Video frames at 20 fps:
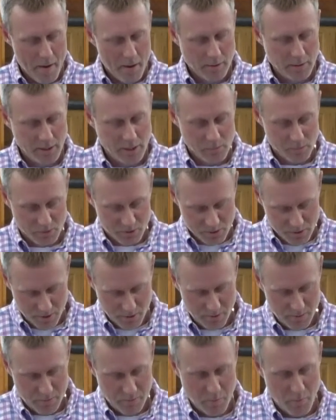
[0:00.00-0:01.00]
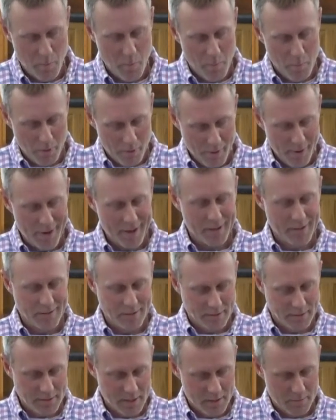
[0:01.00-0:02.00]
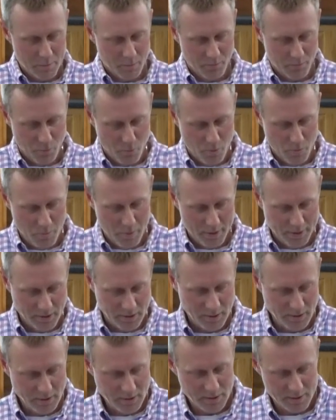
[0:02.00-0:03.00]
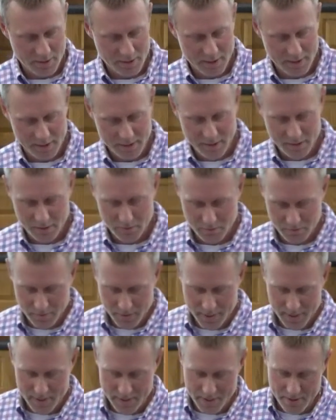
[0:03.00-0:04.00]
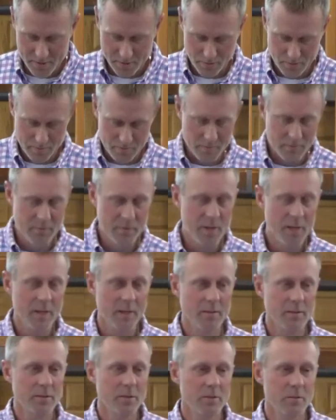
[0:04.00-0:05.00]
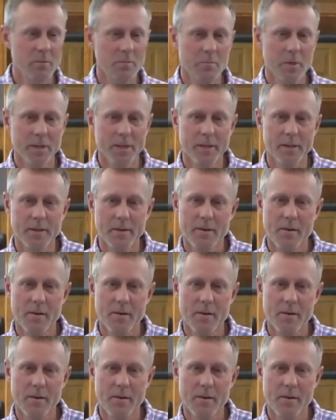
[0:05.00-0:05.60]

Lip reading: there was another miraculous sign performed by Jesus, and that, he healed that young man.